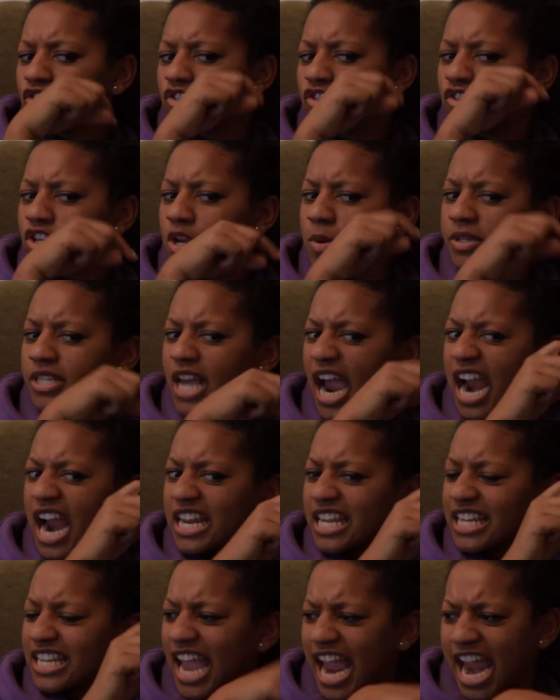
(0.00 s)
She was
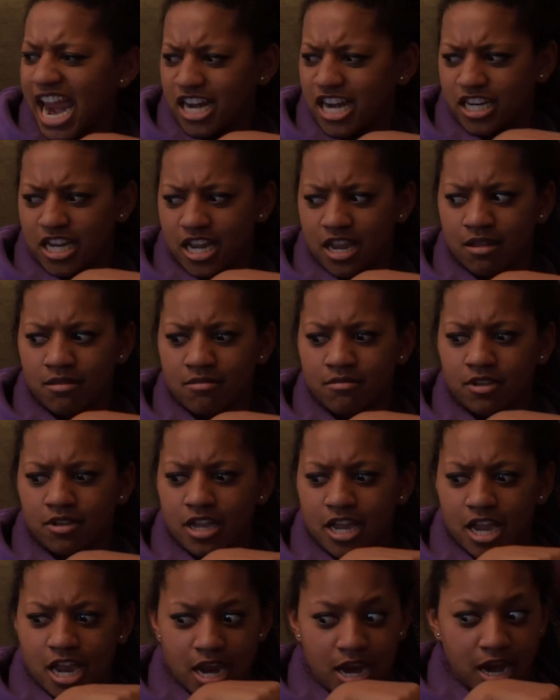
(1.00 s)
hiding candy
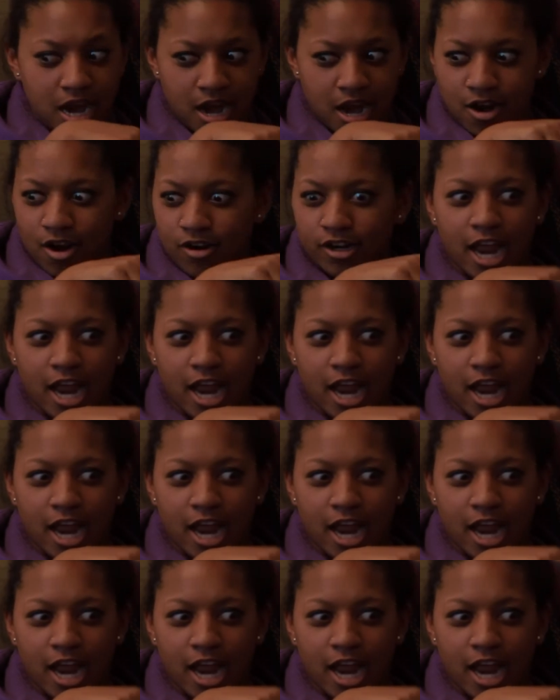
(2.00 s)
in our